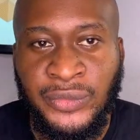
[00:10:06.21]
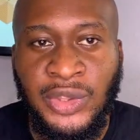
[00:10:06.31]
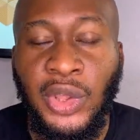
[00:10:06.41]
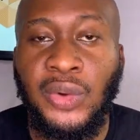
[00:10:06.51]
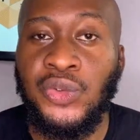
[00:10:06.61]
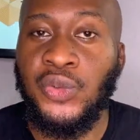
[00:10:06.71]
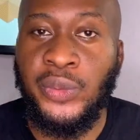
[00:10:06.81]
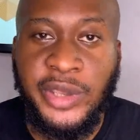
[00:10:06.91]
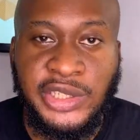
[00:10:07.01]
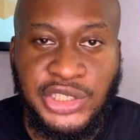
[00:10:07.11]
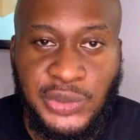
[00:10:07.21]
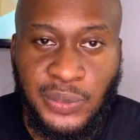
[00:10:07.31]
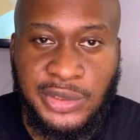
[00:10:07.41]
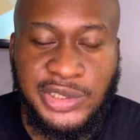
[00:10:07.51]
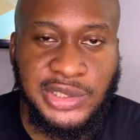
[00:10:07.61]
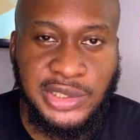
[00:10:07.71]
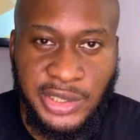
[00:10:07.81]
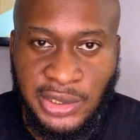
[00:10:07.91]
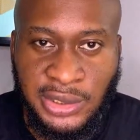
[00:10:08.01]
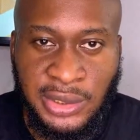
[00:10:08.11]
That was where she was
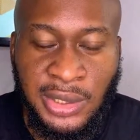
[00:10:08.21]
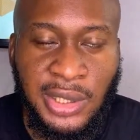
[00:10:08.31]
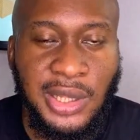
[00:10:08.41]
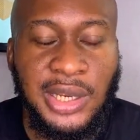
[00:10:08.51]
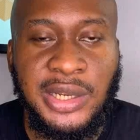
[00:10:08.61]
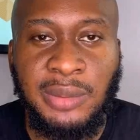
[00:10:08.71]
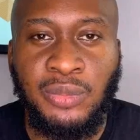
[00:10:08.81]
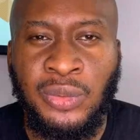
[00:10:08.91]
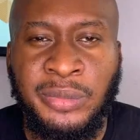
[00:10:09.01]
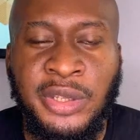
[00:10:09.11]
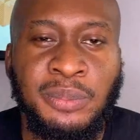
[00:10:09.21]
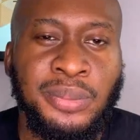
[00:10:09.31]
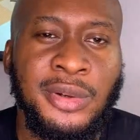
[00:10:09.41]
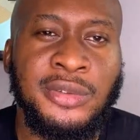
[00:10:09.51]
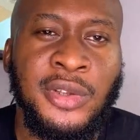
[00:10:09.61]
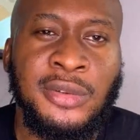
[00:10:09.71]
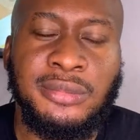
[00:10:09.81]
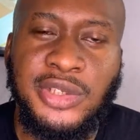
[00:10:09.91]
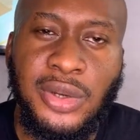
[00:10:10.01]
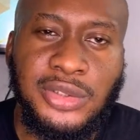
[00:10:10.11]
staying. at that moment. But
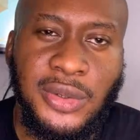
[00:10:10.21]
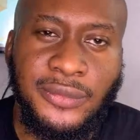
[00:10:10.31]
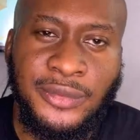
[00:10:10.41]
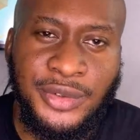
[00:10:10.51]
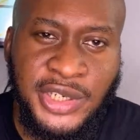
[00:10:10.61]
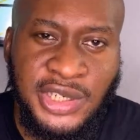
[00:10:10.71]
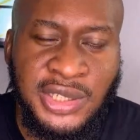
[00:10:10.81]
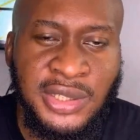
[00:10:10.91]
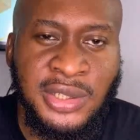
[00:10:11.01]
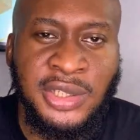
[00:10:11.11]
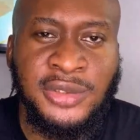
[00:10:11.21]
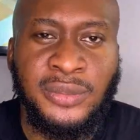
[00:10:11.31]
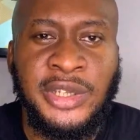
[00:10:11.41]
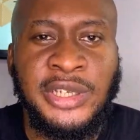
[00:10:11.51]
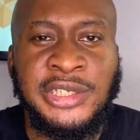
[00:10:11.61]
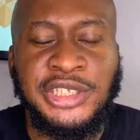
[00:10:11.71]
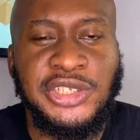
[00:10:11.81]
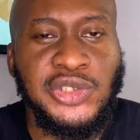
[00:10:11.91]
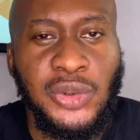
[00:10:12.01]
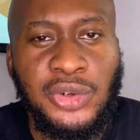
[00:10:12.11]
because of greed, when she
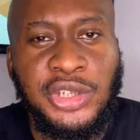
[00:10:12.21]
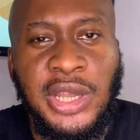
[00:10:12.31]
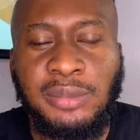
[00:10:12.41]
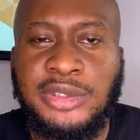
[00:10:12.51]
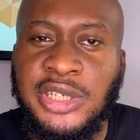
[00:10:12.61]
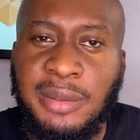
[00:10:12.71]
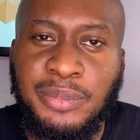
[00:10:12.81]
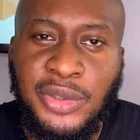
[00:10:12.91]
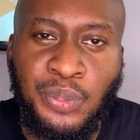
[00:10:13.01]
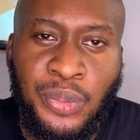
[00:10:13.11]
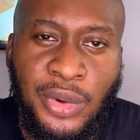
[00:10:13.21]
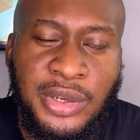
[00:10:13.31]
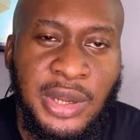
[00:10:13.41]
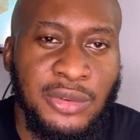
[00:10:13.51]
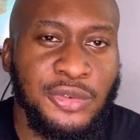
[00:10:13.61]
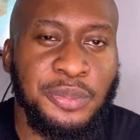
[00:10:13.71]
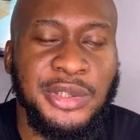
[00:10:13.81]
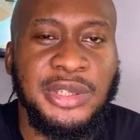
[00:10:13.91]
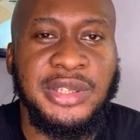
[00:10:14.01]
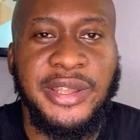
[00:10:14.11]
saw the Abuja big boy that was
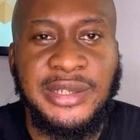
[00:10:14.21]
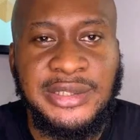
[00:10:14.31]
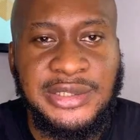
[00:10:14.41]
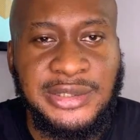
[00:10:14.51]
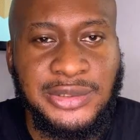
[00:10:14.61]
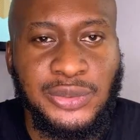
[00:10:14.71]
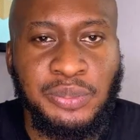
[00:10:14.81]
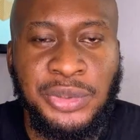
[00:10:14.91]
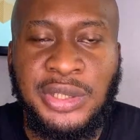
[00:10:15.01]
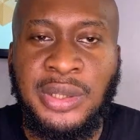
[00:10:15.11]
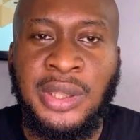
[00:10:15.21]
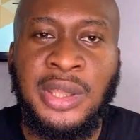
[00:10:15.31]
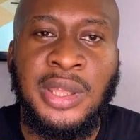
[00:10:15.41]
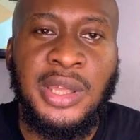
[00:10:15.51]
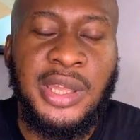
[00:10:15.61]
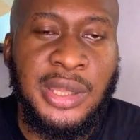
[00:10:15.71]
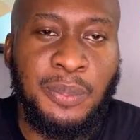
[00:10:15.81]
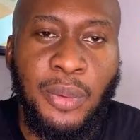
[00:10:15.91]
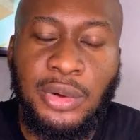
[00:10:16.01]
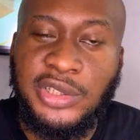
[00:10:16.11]
pretending to be a
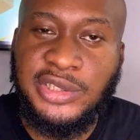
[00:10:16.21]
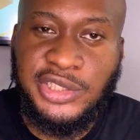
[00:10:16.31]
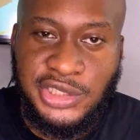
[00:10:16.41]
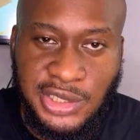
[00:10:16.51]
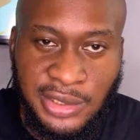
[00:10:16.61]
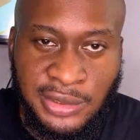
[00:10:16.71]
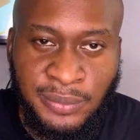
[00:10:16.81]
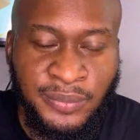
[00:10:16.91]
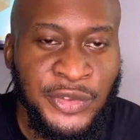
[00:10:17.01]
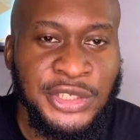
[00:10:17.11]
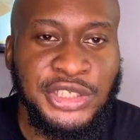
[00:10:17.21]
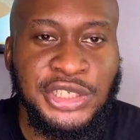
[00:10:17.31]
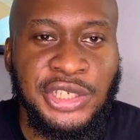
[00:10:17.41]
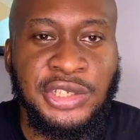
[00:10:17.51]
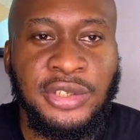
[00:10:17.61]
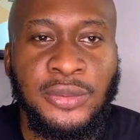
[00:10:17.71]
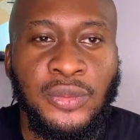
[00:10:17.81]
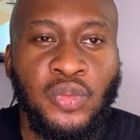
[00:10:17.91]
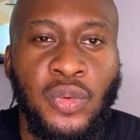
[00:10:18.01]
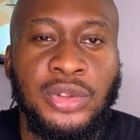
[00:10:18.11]
politician, she
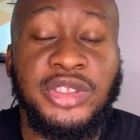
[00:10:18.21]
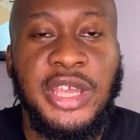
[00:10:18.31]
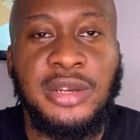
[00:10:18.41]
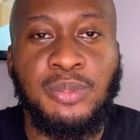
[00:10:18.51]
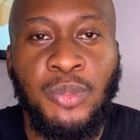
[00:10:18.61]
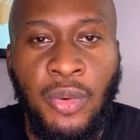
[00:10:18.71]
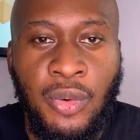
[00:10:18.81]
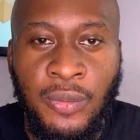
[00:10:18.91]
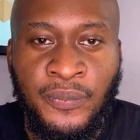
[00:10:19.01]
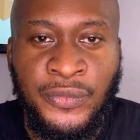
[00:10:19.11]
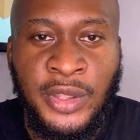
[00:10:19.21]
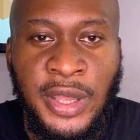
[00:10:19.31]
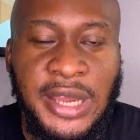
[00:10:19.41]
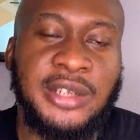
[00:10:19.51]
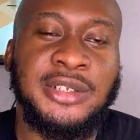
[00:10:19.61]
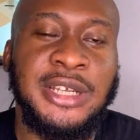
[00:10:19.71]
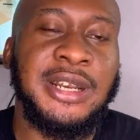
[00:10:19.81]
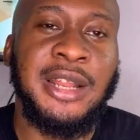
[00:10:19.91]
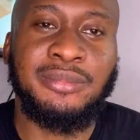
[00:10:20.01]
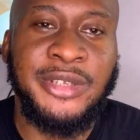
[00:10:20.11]
wanted more. And
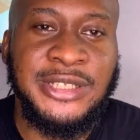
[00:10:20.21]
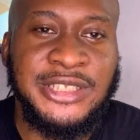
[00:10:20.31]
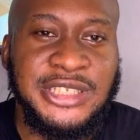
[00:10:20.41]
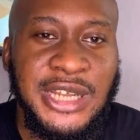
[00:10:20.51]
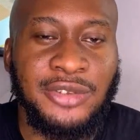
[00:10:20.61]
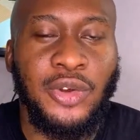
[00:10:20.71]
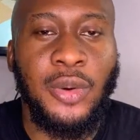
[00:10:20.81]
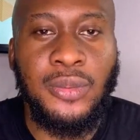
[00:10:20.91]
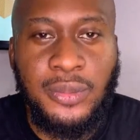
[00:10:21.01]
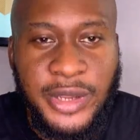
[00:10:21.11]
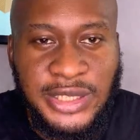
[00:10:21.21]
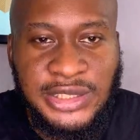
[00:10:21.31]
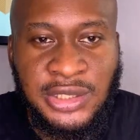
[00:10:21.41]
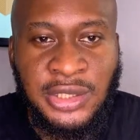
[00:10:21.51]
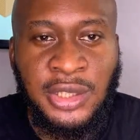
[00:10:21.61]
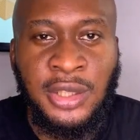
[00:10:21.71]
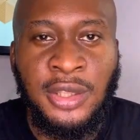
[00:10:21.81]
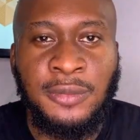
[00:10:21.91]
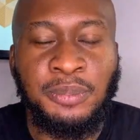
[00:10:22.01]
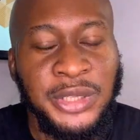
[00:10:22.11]
that means she has always
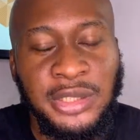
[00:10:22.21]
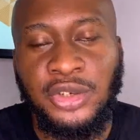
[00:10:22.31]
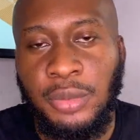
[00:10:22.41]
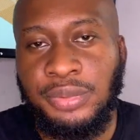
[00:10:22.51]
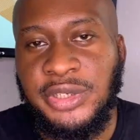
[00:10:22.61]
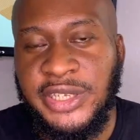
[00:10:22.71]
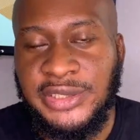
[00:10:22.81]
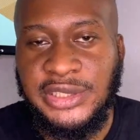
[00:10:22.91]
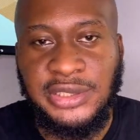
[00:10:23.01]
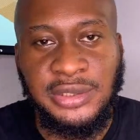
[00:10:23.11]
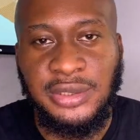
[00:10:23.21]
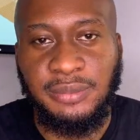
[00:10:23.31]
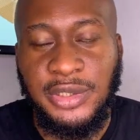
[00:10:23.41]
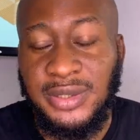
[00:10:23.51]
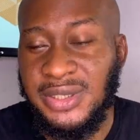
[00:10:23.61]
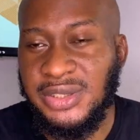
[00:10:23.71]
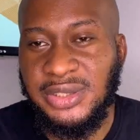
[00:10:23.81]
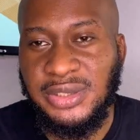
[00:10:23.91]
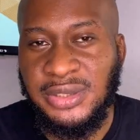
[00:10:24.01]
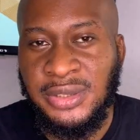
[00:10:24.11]
been double dating,
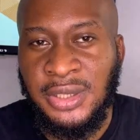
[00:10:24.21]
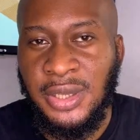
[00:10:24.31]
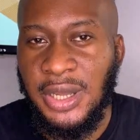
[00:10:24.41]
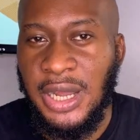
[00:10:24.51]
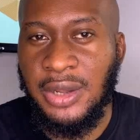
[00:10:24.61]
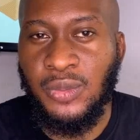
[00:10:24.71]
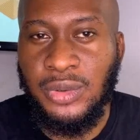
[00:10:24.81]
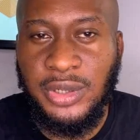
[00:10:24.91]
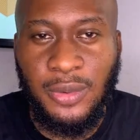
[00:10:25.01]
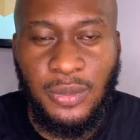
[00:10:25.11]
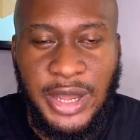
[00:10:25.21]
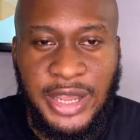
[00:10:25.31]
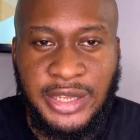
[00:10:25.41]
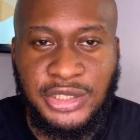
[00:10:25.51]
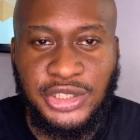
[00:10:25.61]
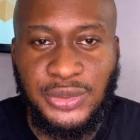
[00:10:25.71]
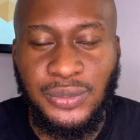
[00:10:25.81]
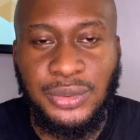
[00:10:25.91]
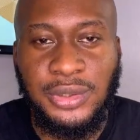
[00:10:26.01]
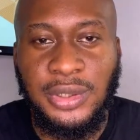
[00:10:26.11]
because I wonder why she
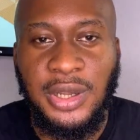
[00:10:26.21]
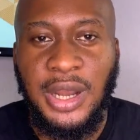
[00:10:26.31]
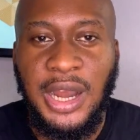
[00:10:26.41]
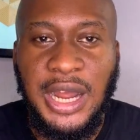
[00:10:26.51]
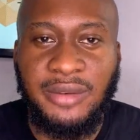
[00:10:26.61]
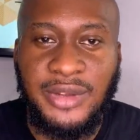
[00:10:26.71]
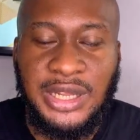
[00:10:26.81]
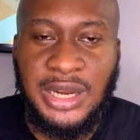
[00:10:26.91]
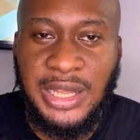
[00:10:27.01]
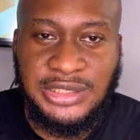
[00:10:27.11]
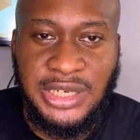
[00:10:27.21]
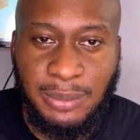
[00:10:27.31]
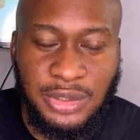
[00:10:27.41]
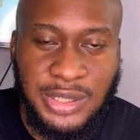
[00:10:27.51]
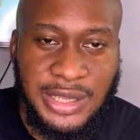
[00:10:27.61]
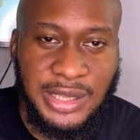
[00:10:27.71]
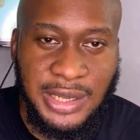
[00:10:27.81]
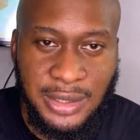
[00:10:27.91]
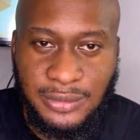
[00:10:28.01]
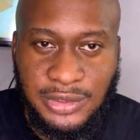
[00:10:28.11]
would have an allergy that bought her a
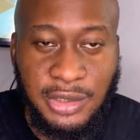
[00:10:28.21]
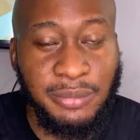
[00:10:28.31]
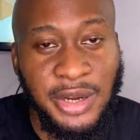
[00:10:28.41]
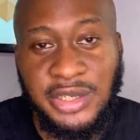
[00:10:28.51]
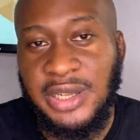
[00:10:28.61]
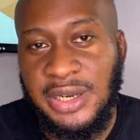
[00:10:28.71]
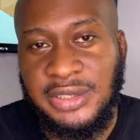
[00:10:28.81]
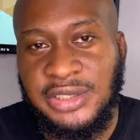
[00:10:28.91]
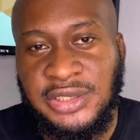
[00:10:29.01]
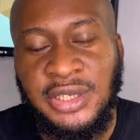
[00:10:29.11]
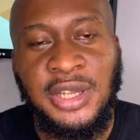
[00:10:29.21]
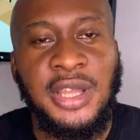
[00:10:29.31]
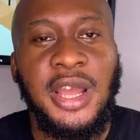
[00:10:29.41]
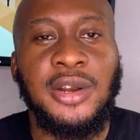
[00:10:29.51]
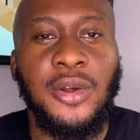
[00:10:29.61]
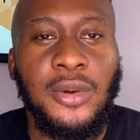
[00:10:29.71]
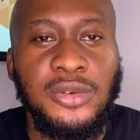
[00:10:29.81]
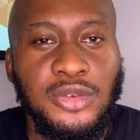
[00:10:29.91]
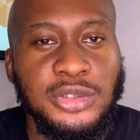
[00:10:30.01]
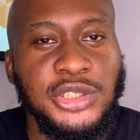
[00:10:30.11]
house, a married allergy, and
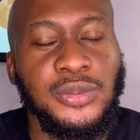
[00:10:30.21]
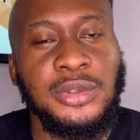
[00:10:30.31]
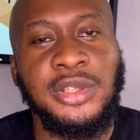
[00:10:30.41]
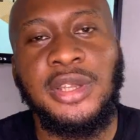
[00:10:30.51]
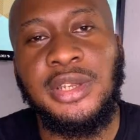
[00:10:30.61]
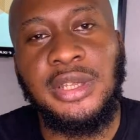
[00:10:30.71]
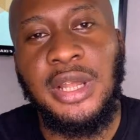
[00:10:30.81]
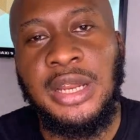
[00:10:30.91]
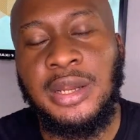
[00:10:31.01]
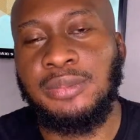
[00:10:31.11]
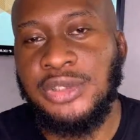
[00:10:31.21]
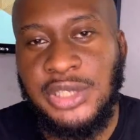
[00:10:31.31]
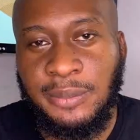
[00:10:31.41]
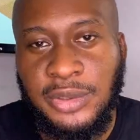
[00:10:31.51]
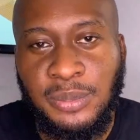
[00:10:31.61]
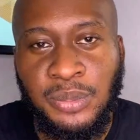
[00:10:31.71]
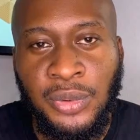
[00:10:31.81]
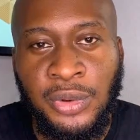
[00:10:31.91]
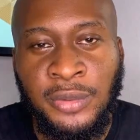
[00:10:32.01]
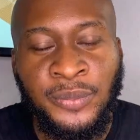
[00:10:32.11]
also she wanted an Abuja big
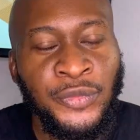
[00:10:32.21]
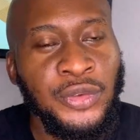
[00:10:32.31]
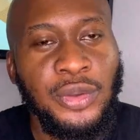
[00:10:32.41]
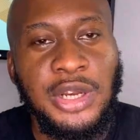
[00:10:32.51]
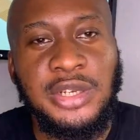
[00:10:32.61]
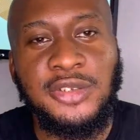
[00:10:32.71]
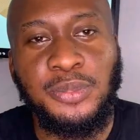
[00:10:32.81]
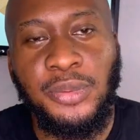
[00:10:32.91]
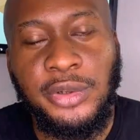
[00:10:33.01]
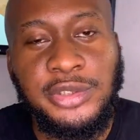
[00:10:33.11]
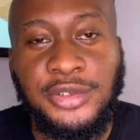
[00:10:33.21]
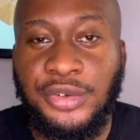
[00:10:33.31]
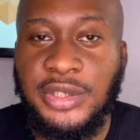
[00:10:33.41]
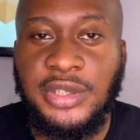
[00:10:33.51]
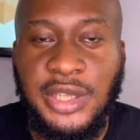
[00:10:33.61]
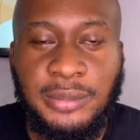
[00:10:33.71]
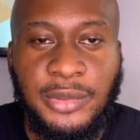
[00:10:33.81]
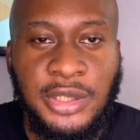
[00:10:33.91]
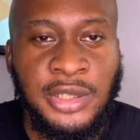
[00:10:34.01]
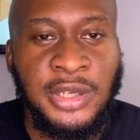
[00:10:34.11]
boy. So at this point, greed
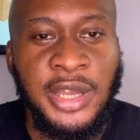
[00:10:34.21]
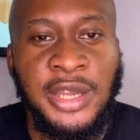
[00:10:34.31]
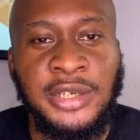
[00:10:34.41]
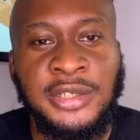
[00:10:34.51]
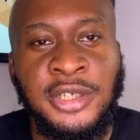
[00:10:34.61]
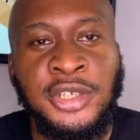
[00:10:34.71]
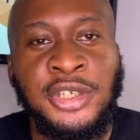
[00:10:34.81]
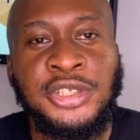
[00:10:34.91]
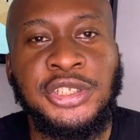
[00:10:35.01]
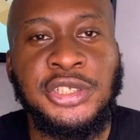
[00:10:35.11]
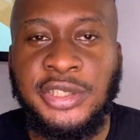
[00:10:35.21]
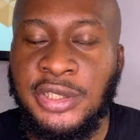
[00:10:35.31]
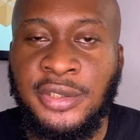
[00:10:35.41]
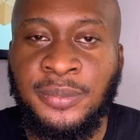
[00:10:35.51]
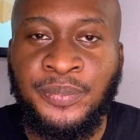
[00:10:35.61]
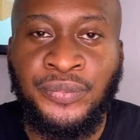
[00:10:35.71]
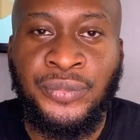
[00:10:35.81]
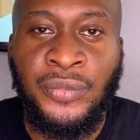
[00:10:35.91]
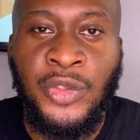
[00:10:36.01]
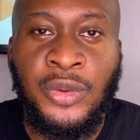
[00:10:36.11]
came in, and she
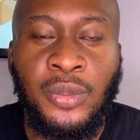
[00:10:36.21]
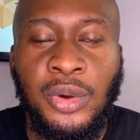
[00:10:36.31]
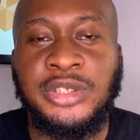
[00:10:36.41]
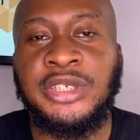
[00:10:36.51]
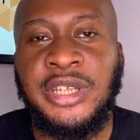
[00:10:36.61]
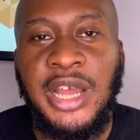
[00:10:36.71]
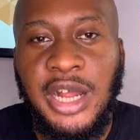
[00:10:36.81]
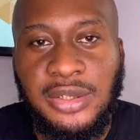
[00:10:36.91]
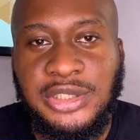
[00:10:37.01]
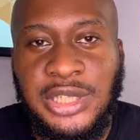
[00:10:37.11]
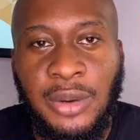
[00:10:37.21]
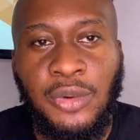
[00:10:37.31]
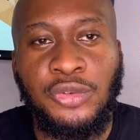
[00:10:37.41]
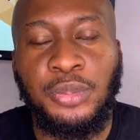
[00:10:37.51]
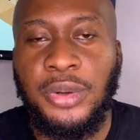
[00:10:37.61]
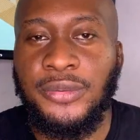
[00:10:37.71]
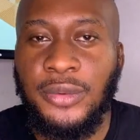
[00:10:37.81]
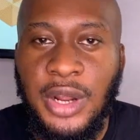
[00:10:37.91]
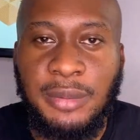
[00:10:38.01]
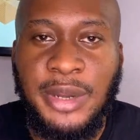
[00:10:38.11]
was in the house that was bought
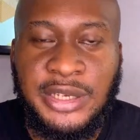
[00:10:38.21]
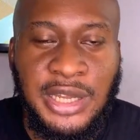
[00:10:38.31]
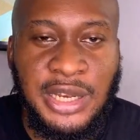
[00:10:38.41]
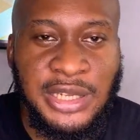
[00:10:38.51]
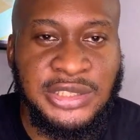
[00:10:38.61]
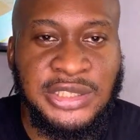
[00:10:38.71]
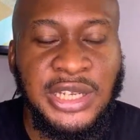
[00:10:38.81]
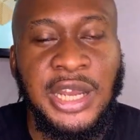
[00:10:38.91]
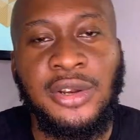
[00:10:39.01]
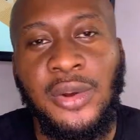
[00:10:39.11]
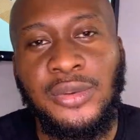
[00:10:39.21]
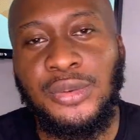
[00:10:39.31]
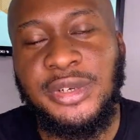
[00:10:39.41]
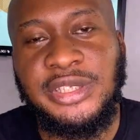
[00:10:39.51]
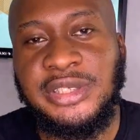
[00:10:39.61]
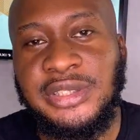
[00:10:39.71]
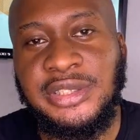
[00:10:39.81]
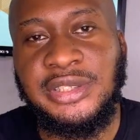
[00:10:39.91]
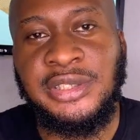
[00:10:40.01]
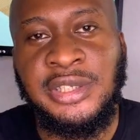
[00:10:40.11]
for her by the allergy and also dating
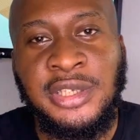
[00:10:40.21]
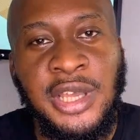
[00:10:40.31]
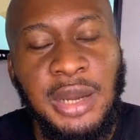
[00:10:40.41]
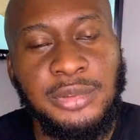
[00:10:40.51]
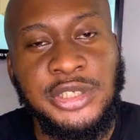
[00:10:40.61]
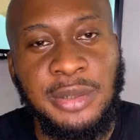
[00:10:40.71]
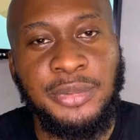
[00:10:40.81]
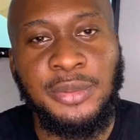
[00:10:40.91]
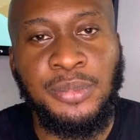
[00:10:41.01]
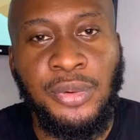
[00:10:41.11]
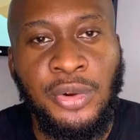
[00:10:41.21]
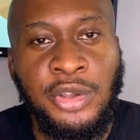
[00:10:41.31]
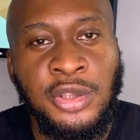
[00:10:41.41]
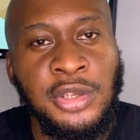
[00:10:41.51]
this Abuja big boy.